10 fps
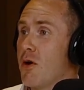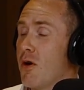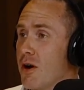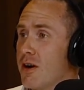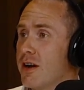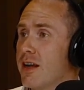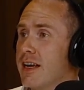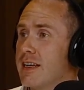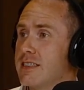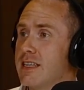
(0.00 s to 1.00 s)
or
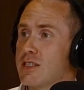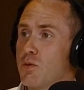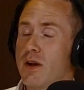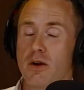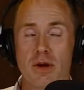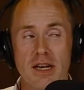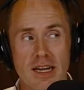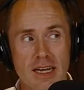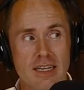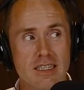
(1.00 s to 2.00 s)
is this where we
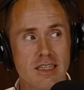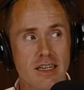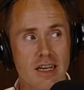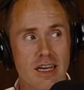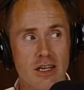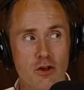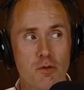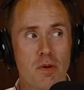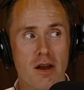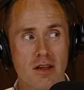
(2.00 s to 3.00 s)
need
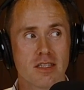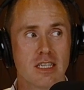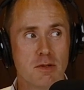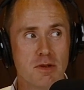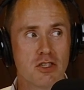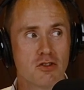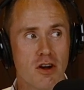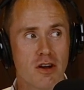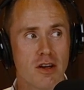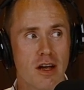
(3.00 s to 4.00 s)
EU policy to be
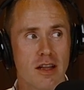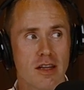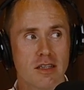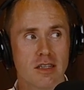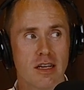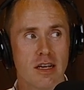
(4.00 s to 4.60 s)
strong, and that